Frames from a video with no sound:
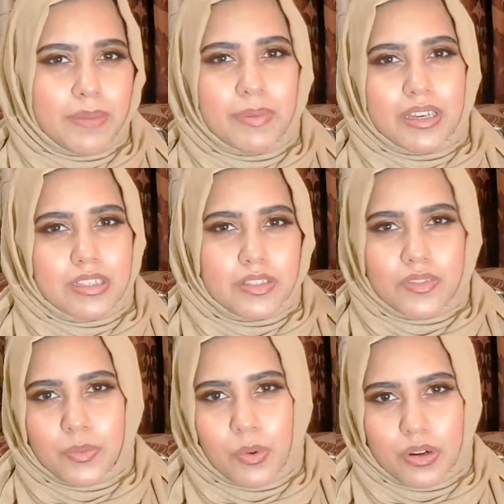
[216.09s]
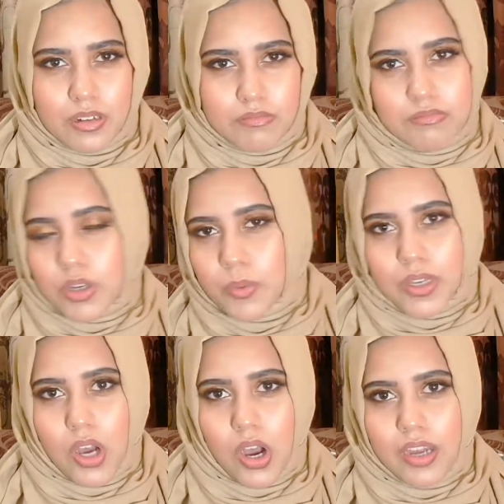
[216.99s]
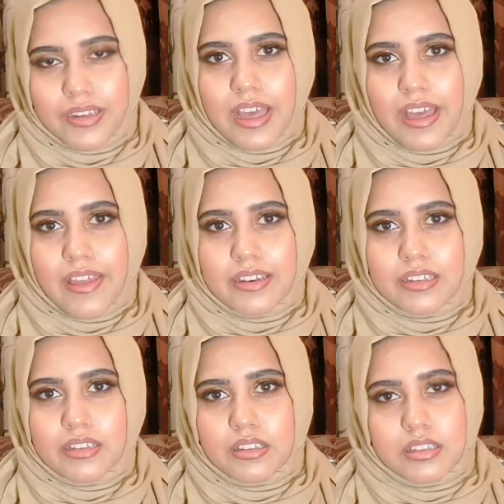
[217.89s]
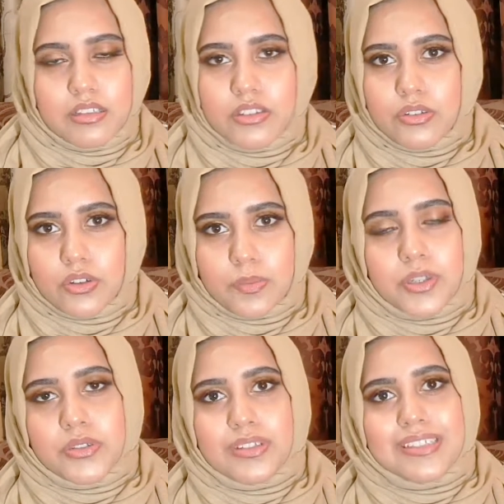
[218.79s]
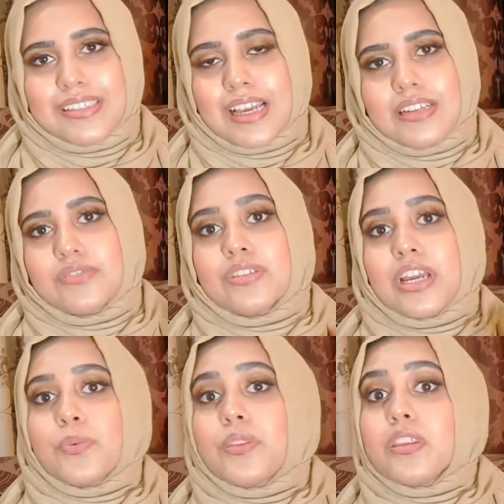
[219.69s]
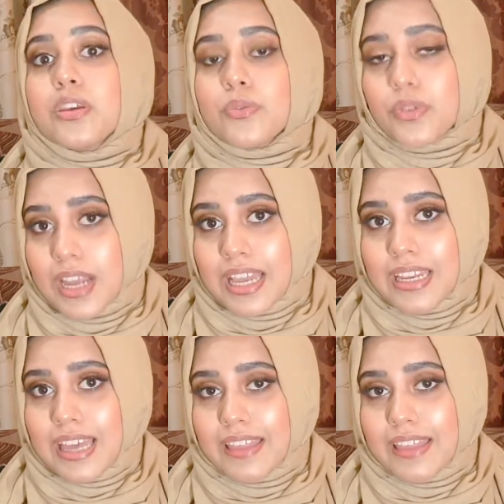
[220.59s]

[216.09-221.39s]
But because of the war going on and the European Union decided to side with the Ukraine,